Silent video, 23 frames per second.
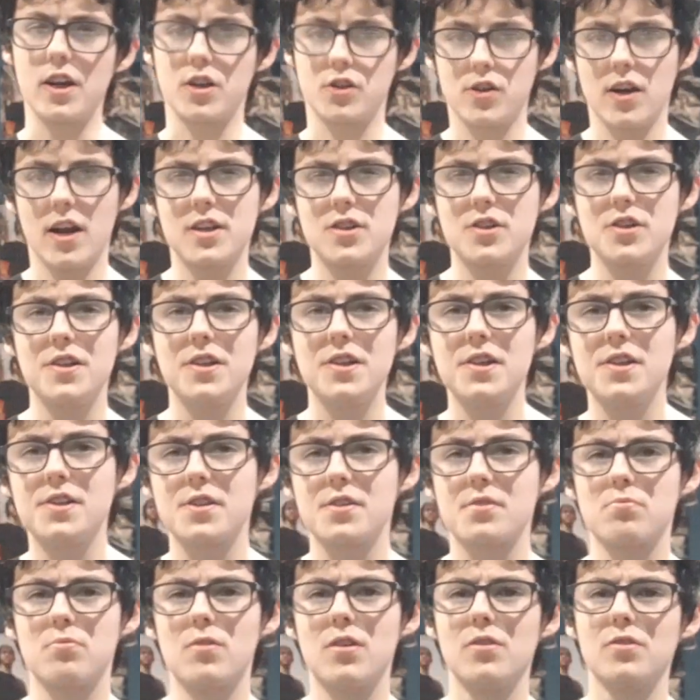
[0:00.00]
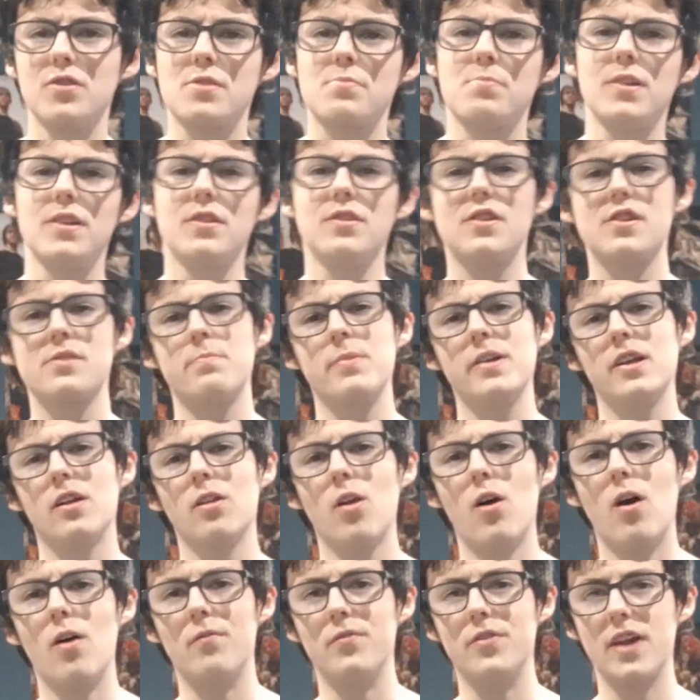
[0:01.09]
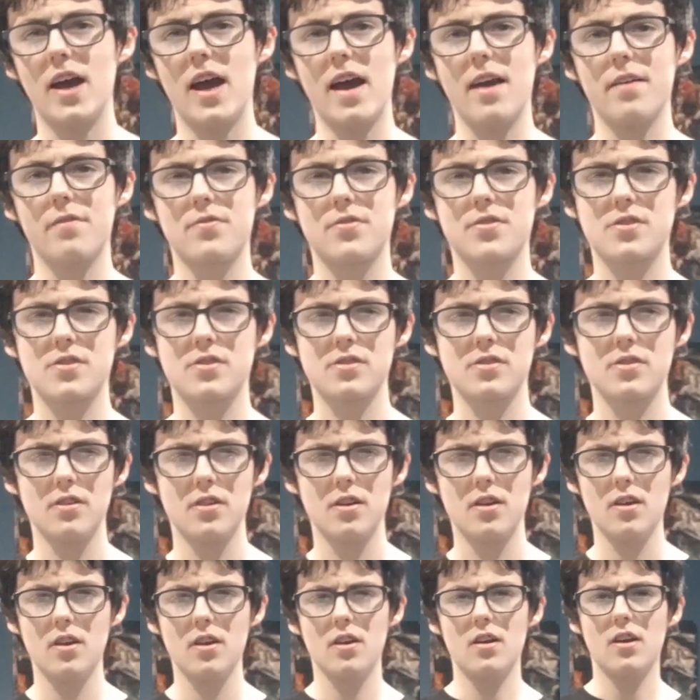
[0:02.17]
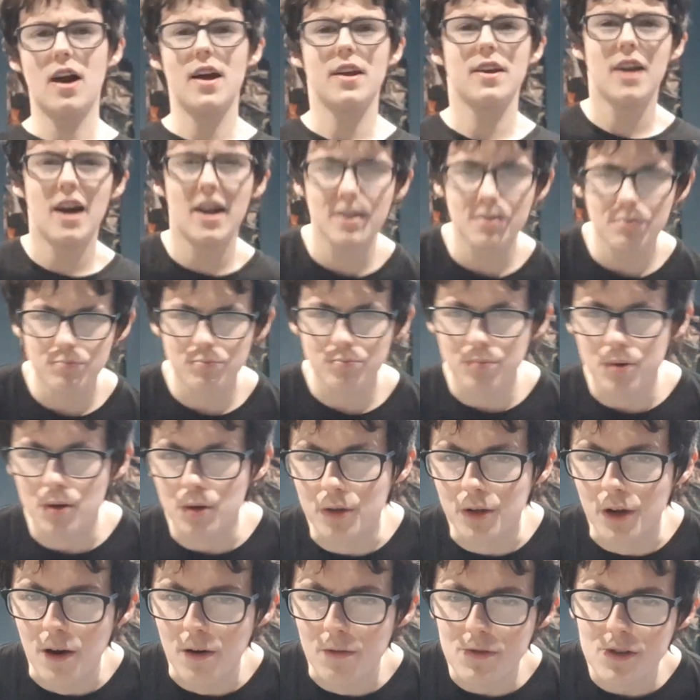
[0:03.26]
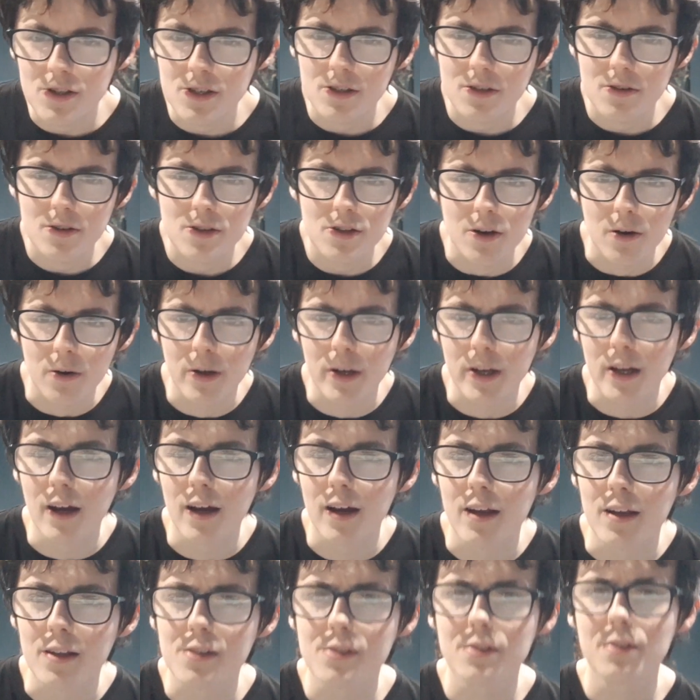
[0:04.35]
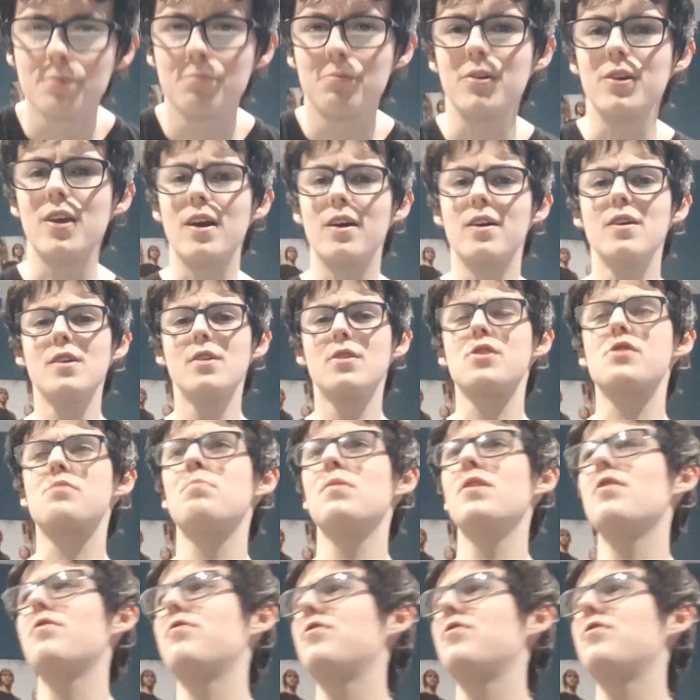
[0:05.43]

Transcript: tragedies as well. There's been a lot of deaths. I didn't put notes. Sorry guys, but yeah, there's been a